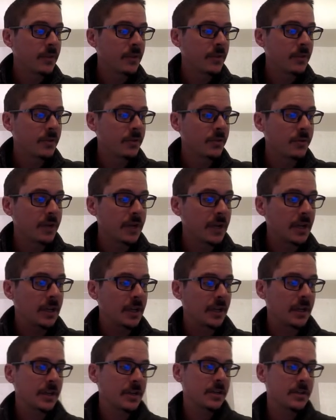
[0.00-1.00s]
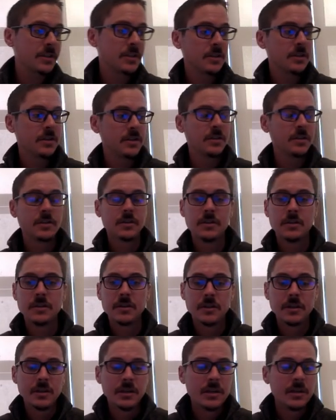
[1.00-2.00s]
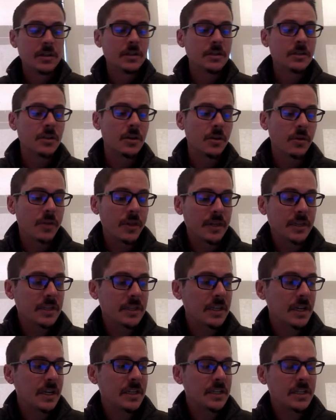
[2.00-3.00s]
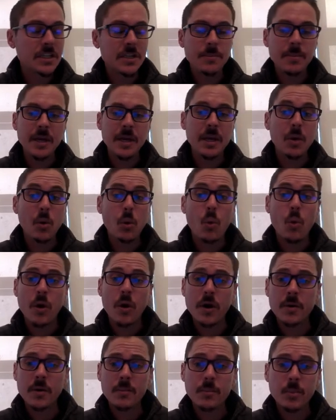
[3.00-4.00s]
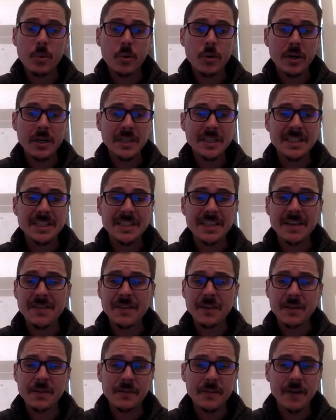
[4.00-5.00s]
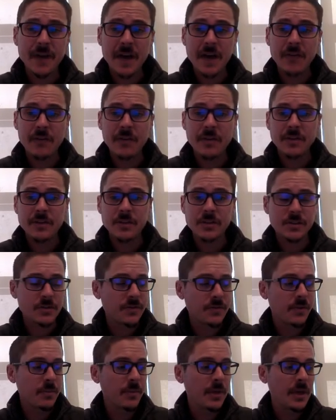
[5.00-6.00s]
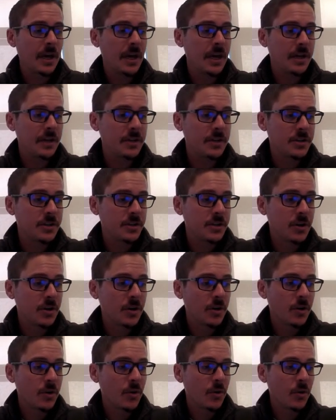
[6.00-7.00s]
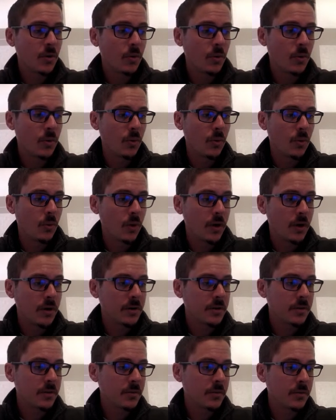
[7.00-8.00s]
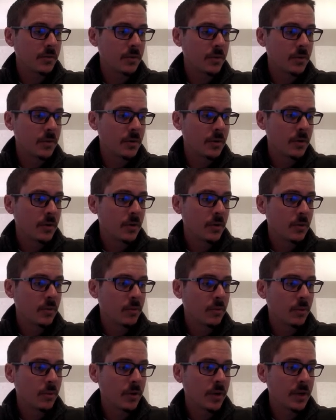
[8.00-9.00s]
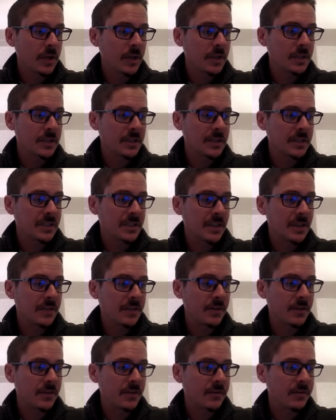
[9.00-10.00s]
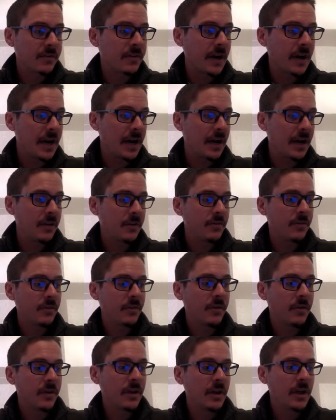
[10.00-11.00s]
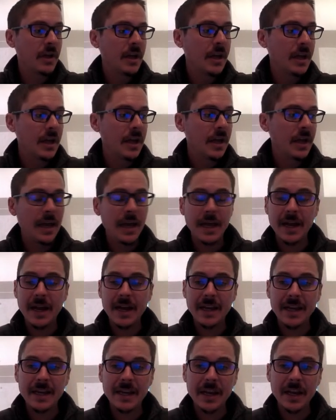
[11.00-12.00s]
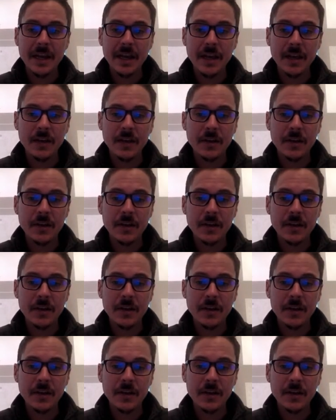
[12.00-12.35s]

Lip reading: 3 clicks. So this needs to be 1.75 inches from the edge. 1.75, and I can hit